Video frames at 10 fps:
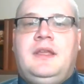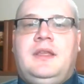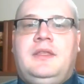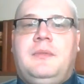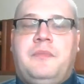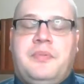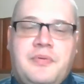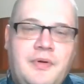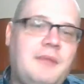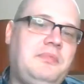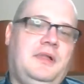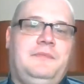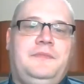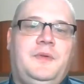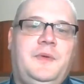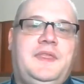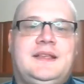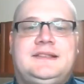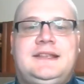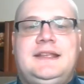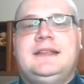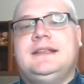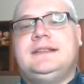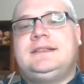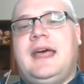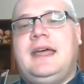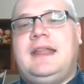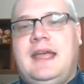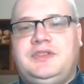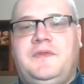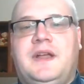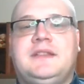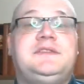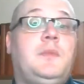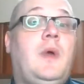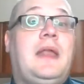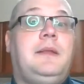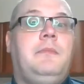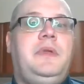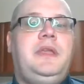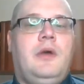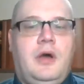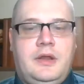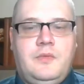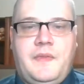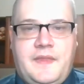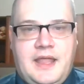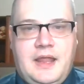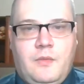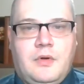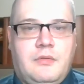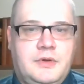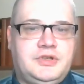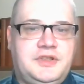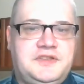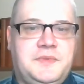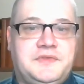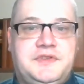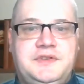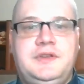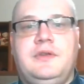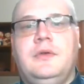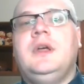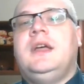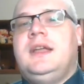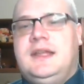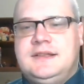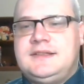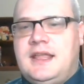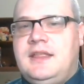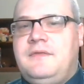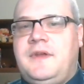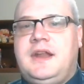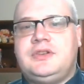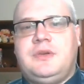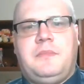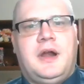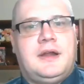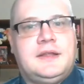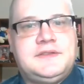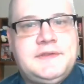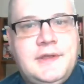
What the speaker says: The problem with this is that hedge funds went beyond what they were originally supposed to do inside of the financial markets.